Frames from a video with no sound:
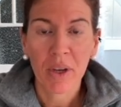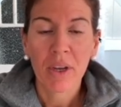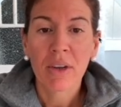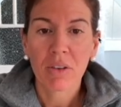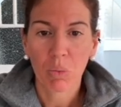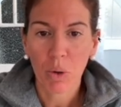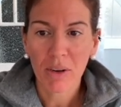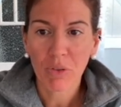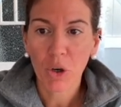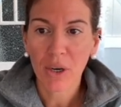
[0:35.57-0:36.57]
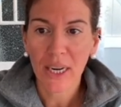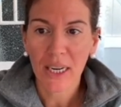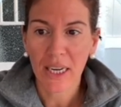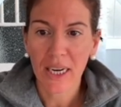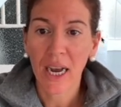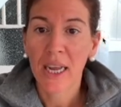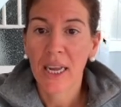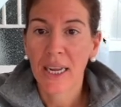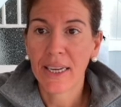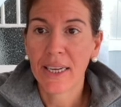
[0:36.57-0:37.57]
So what I've got here
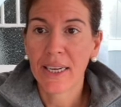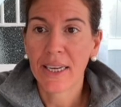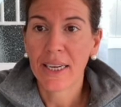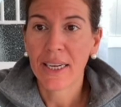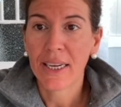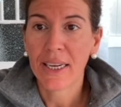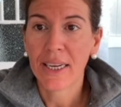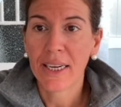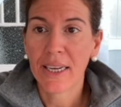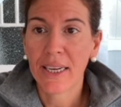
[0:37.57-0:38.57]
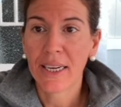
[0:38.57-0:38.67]
is the page